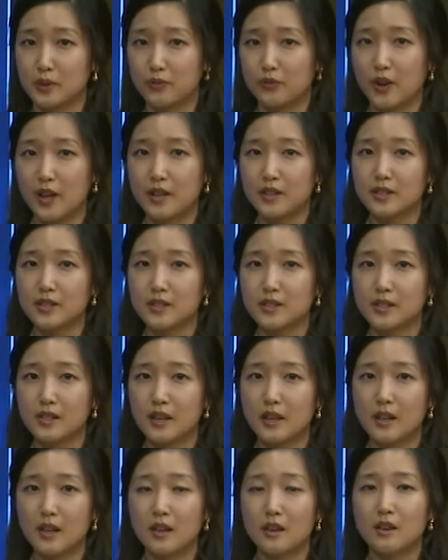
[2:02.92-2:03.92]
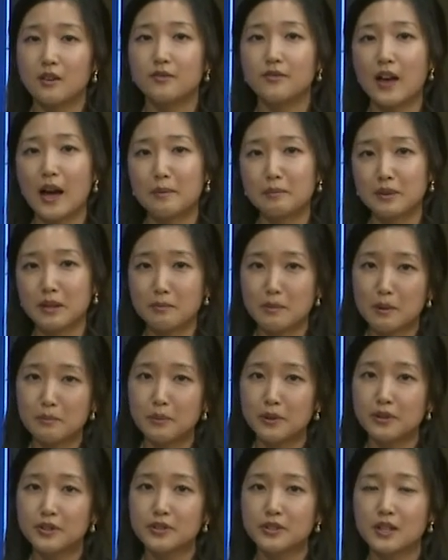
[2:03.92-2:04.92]
friends, family
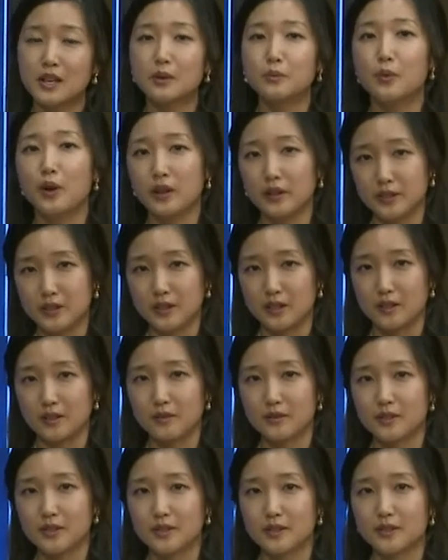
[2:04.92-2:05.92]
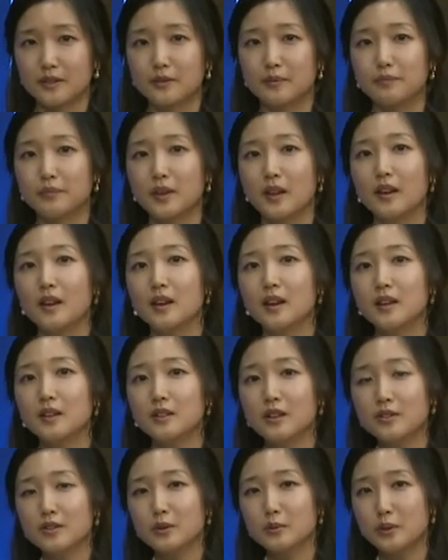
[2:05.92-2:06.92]
members, and relatives. In
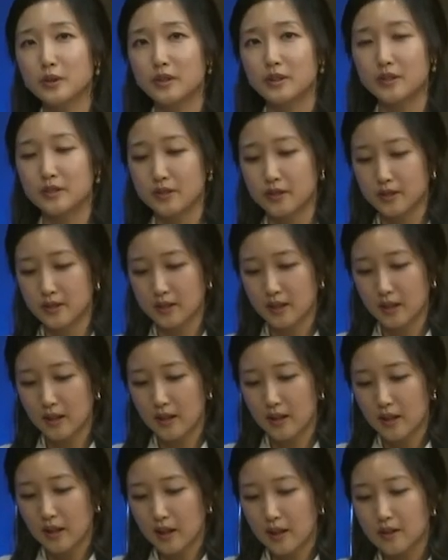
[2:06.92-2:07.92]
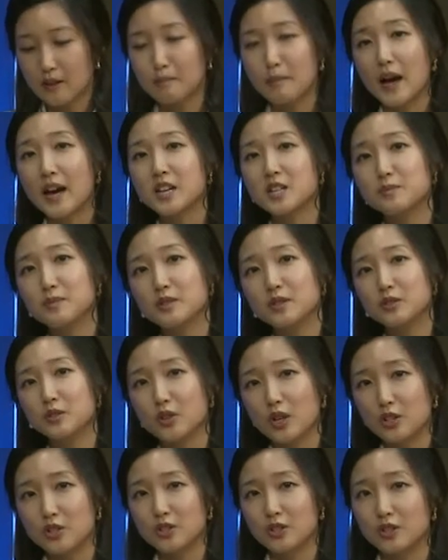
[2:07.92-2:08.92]
other words, the management
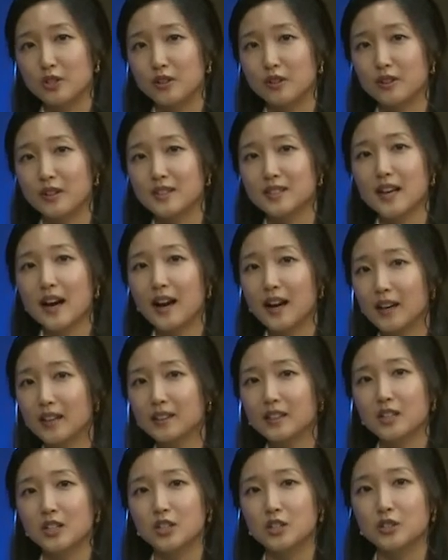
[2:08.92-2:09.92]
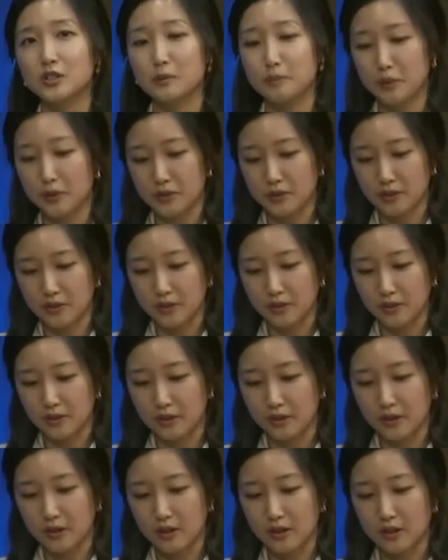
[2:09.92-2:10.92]
structure is highly
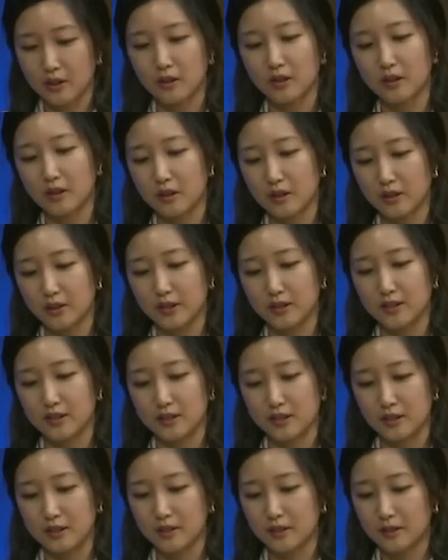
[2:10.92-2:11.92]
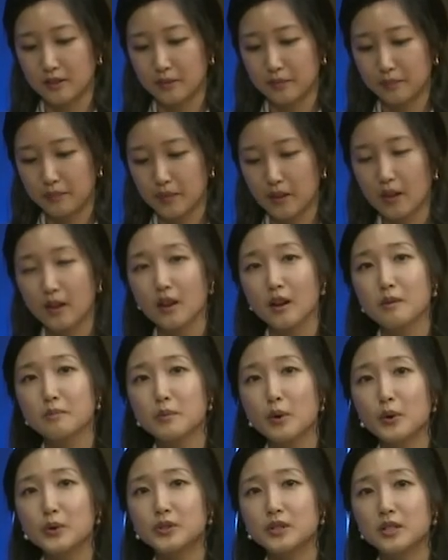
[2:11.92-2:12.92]
interpersonalistic.
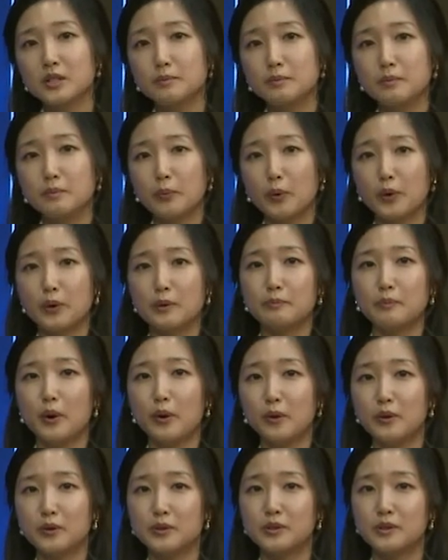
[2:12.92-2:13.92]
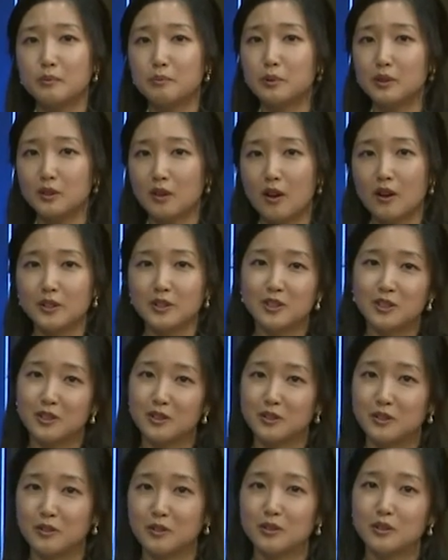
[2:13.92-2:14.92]
Most important posts belong
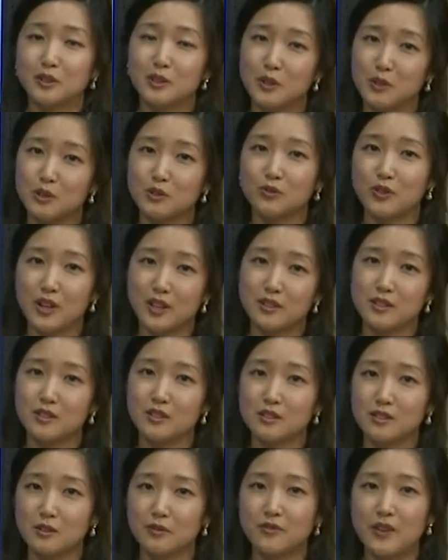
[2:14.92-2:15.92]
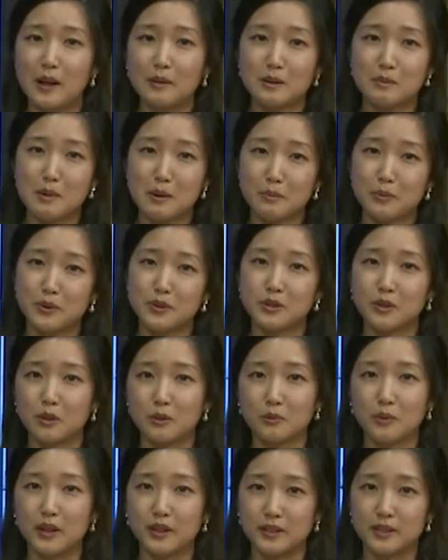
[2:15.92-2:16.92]
to close friends, family members, or
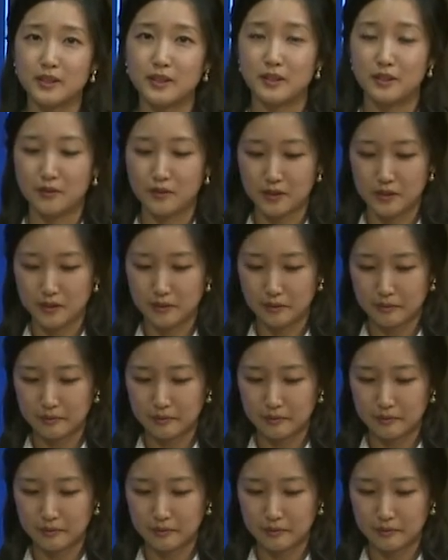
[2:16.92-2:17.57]
relatives.